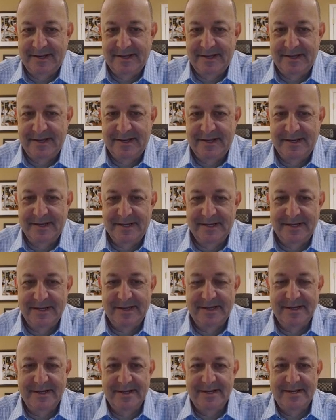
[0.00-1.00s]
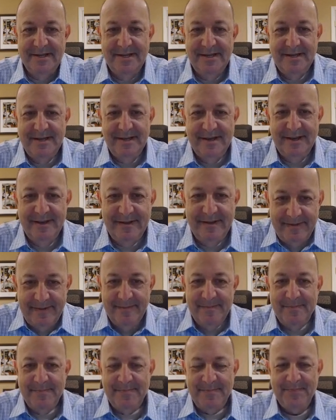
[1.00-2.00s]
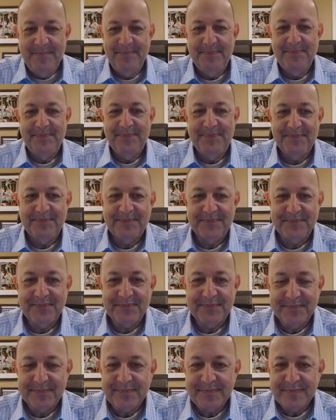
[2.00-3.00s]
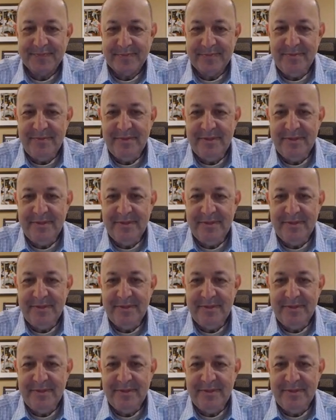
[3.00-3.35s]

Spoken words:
No words are spoken by the person on screen.